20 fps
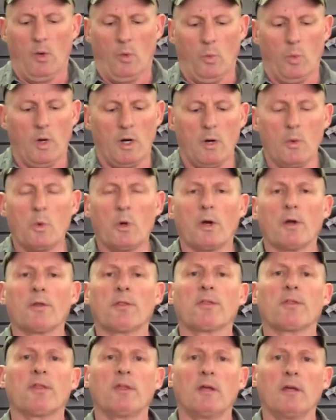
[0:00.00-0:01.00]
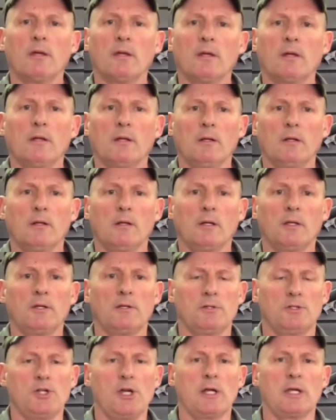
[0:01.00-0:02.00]
well worth
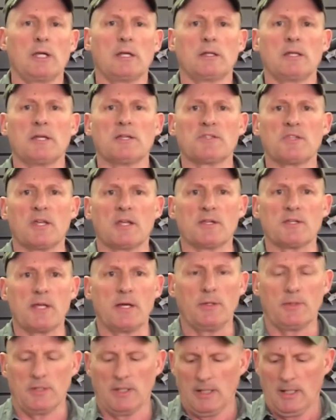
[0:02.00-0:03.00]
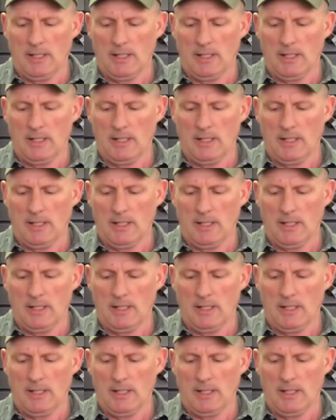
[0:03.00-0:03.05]
checking these things out.